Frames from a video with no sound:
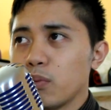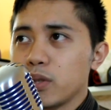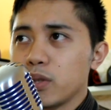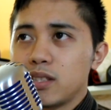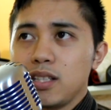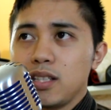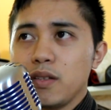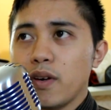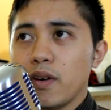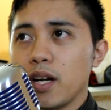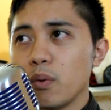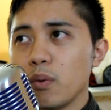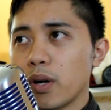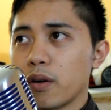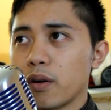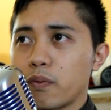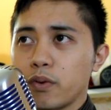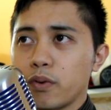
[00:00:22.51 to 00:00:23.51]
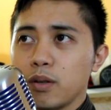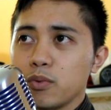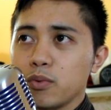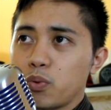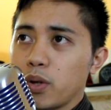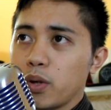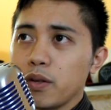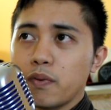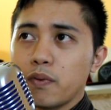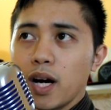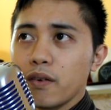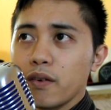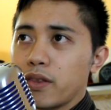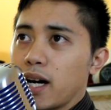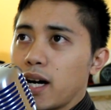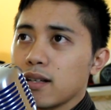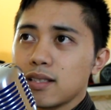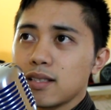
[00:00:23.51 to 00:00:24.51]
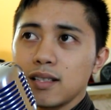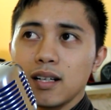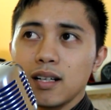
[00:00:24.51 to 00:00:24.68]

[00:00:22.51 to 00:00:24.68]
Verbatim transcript: receive anywhere from twenty-five thousand